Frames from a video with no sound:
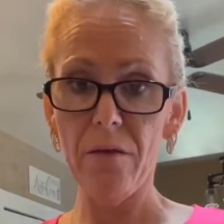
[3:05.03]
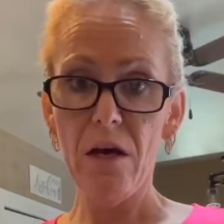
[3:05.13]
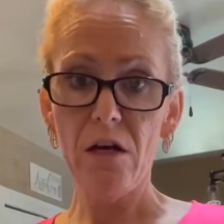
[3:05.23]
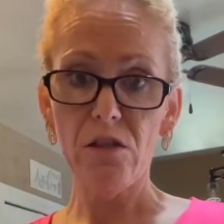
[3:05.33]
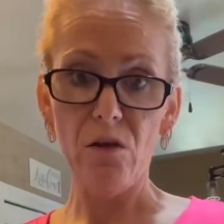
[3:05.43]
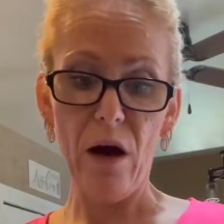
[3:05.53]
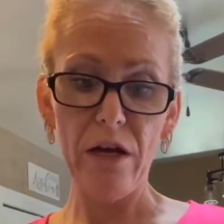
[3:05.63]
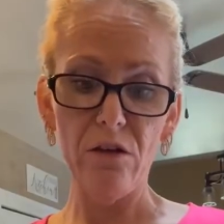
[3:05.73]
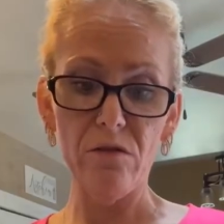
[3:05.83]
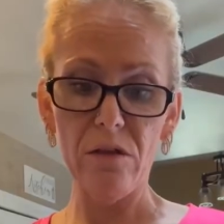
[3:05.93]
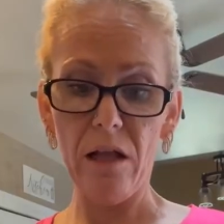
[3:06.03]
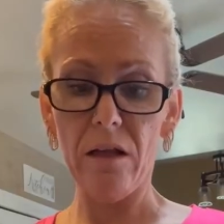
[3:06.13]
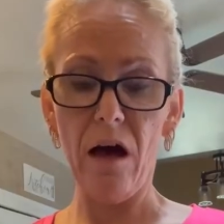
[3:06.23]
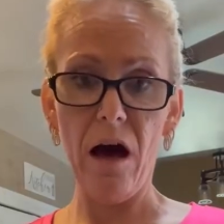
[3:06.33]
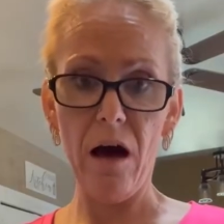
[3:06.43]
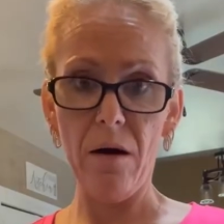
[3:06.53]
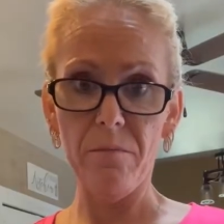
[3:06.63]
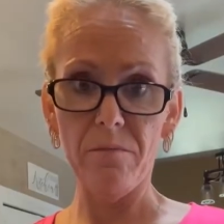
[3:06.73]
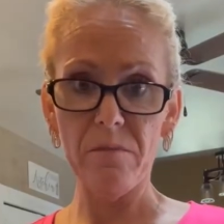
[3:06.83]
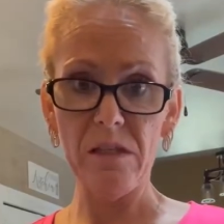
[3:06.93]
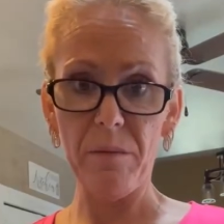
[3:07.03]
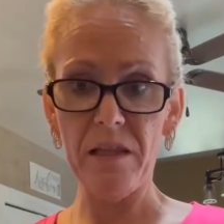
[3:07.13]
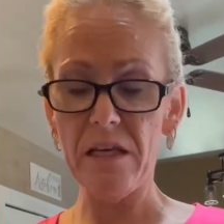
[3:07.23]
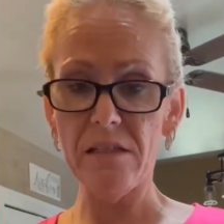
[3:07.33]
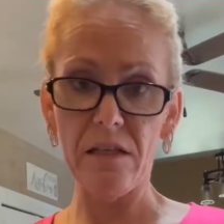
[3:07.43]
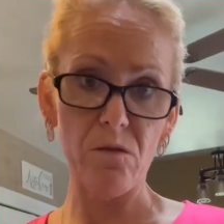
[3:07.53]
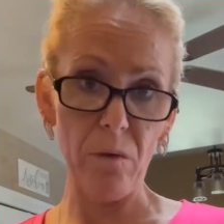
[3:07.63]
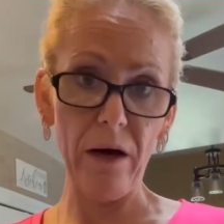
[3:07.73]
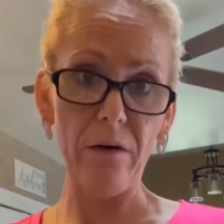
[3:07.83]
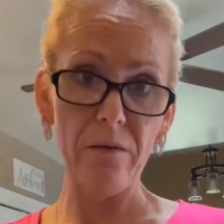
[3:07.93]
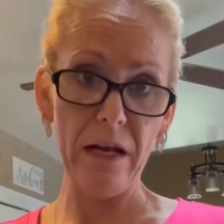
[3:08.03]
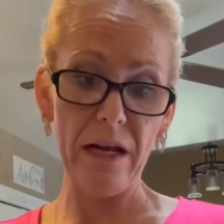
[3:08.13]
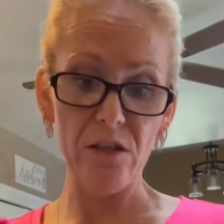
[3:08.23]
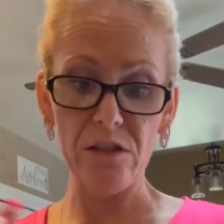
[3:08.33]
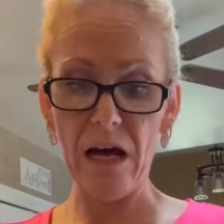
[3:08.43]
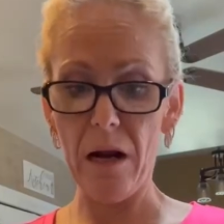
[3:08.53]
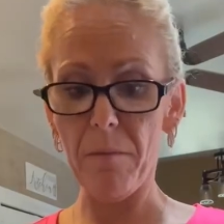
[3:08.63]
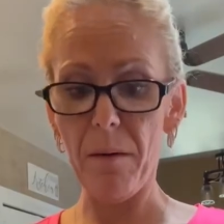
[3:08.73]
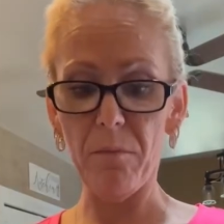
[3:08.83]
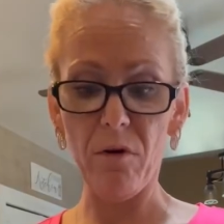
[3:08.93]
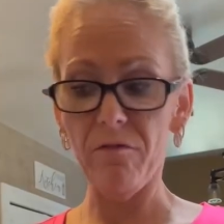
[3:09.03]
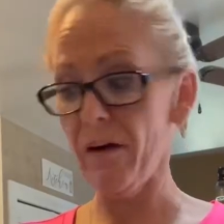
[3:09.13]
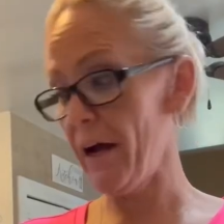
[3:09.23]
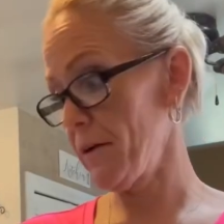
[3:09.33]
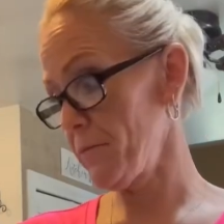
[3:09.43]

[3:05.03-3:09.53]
So I use some of these as well, and I just cut them up real fine.